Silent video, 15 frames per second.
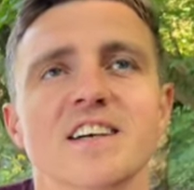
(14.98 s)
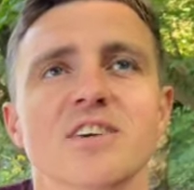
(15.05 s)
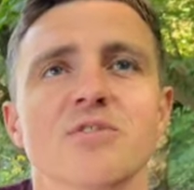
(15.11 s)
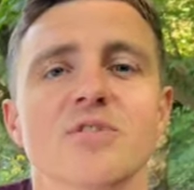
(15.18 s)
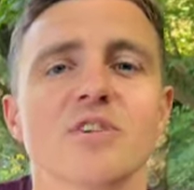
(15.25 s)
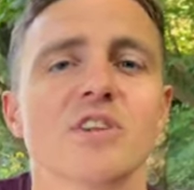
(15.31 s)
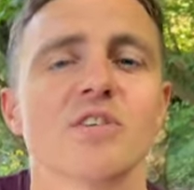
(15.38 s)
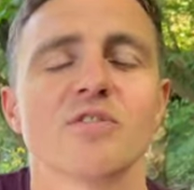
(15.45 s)

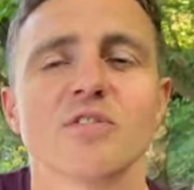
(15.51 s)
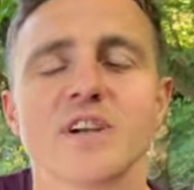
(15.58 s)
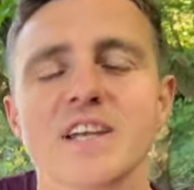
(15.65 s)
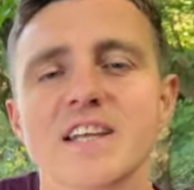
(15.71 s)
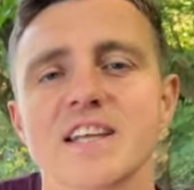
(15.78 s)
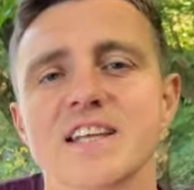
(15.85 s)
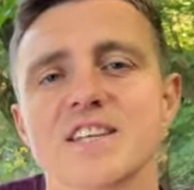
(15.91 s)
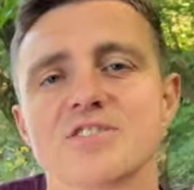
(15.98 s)
with your
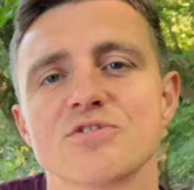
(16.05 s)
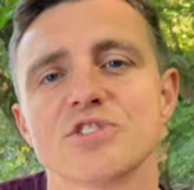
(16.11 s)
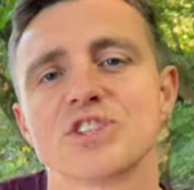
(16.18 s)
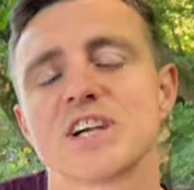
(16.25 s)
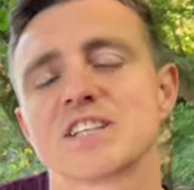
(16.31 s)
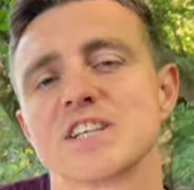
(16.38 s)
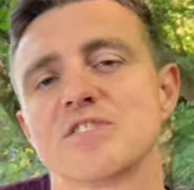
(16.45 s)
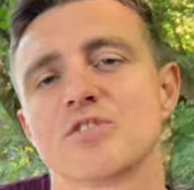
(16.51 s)
feelings,
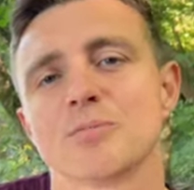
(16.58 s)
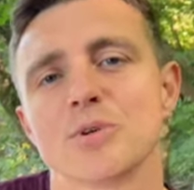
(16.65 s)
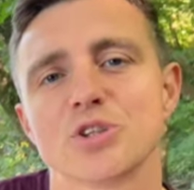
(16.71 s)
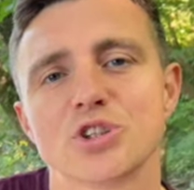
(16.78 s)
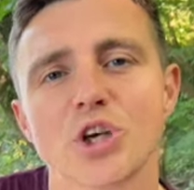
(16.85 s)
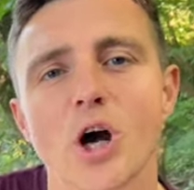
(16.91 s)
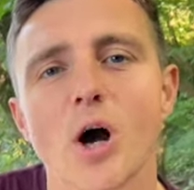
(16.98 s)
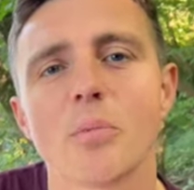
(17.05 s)
rejected from a
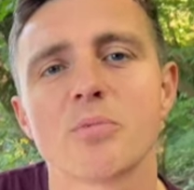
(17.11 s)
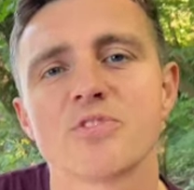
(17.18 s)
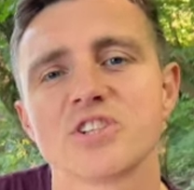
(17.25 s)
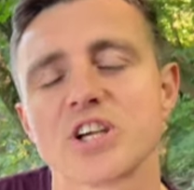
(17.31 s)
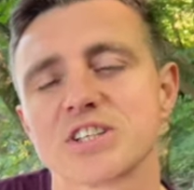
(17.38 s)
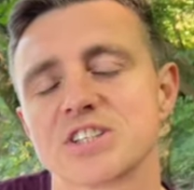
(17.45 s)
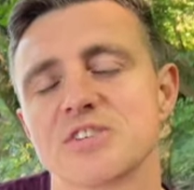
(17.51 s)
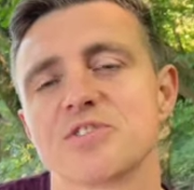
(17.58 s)
job,
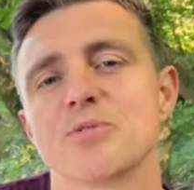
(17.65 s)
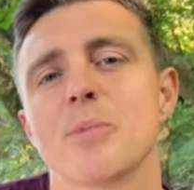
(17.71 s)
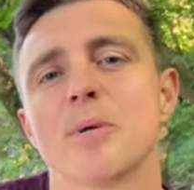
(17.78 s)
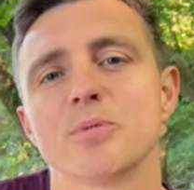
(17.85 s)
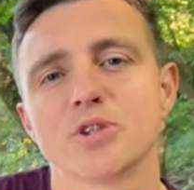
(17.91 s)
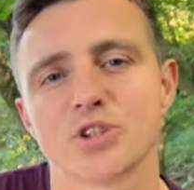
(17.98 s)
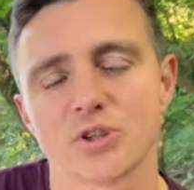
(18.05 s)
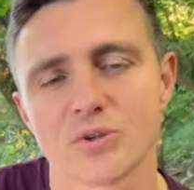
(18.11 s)
rejected from
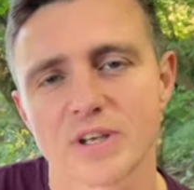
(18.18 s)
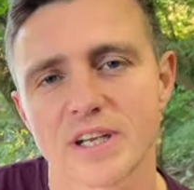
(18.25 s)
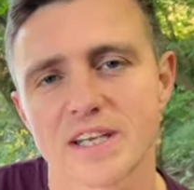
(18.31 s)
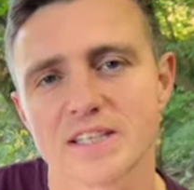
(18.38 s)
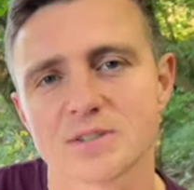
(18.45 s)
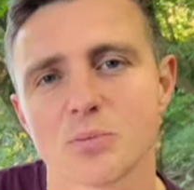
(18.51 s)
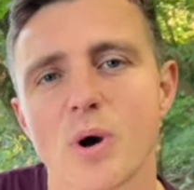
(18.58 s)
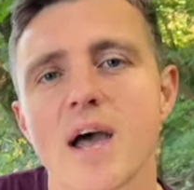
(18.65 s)

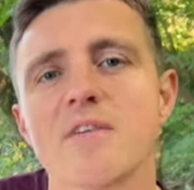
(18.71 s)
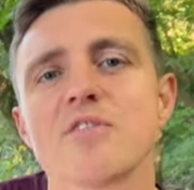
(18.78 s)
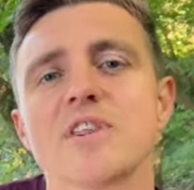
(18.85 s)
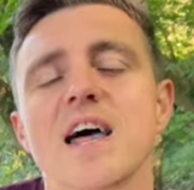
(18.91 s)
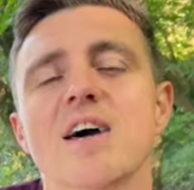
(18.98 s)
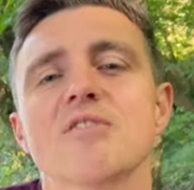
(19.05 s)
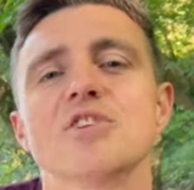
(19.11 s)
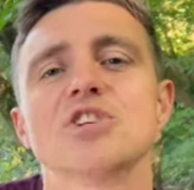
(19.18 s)
opportunities. Whatever
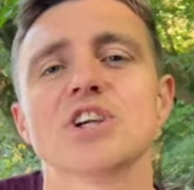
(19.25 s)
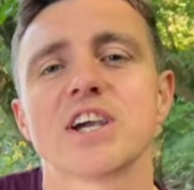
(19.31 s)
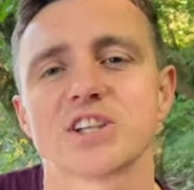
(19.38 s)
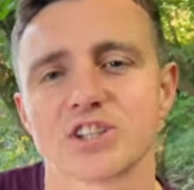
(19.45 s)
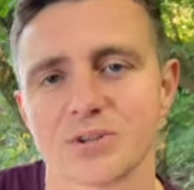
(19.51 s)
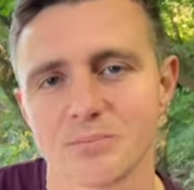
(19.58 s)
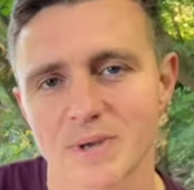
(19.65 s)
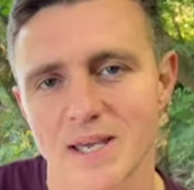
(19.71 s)
that
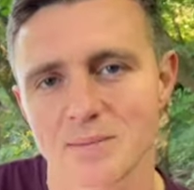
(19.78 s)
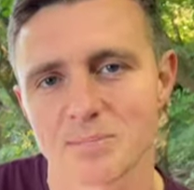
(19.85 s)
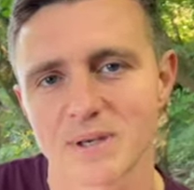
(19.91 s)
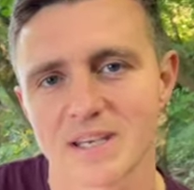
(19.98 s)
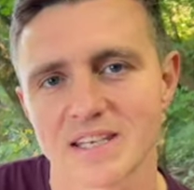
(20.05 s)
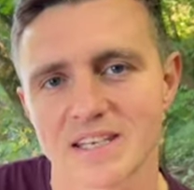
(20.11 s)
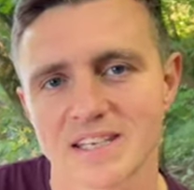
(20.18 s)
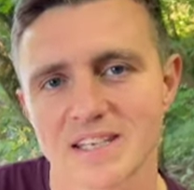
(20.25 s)
rejection may
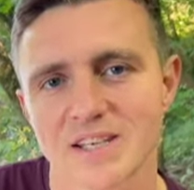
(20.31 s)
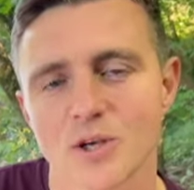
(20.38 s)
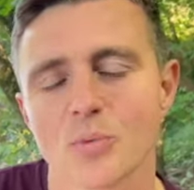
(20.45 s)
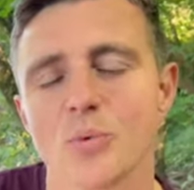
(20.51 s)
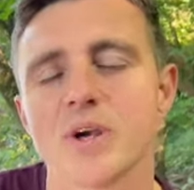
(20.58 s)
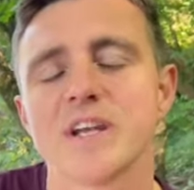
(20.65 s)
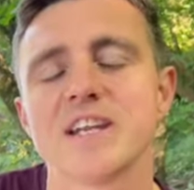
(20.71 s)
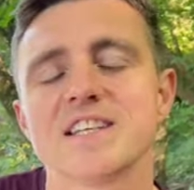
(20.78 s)
be,
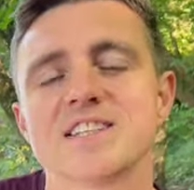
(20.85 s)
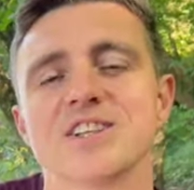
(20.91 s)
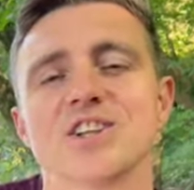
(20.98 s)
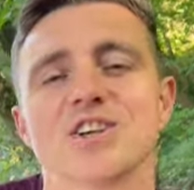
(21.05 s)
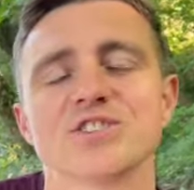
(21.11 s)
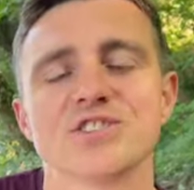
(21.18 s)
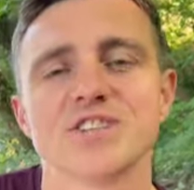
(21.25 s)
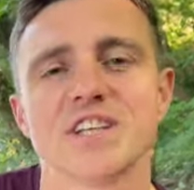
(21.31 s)
we need to
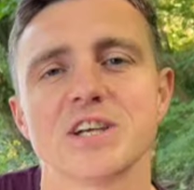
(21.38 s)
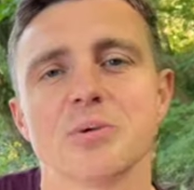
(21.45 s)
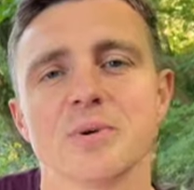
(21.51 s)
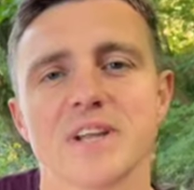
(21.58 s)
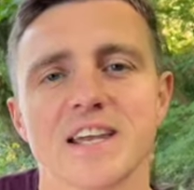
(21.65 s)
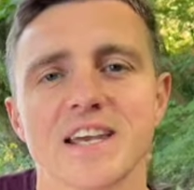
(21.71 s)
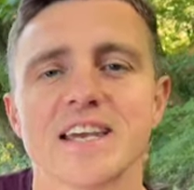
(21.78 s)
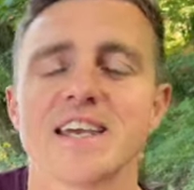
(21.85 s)
learn to deal
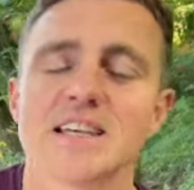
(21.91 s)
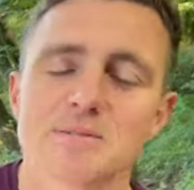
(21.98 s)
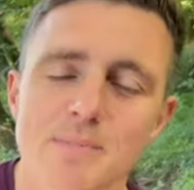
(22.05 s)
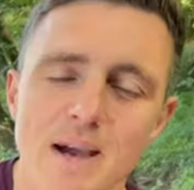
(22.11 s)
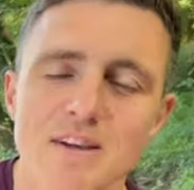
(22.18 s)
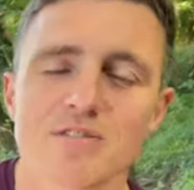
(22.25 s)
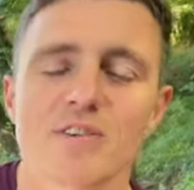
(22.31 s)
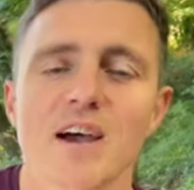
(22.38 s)
with it. Here's
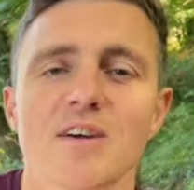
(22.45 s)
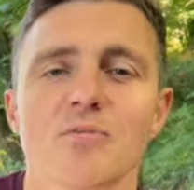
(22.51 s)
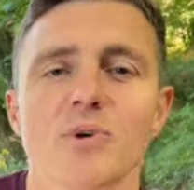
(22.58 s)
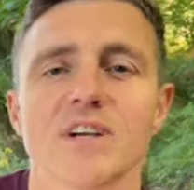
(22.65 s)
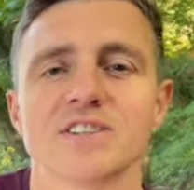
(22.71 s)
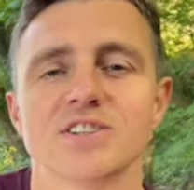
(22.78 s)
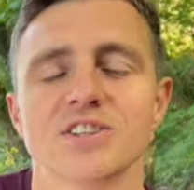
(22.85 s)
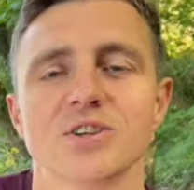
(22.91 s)
my five
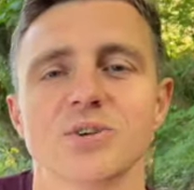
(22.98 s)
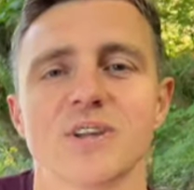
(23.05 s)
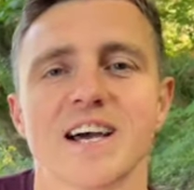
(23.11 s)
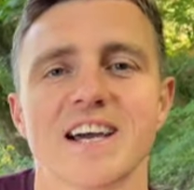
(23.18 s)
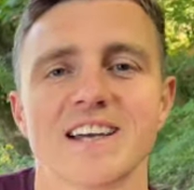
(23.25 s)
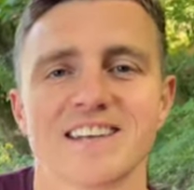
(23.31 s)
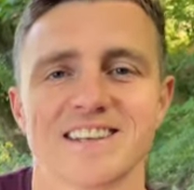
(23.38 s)
ways to do that.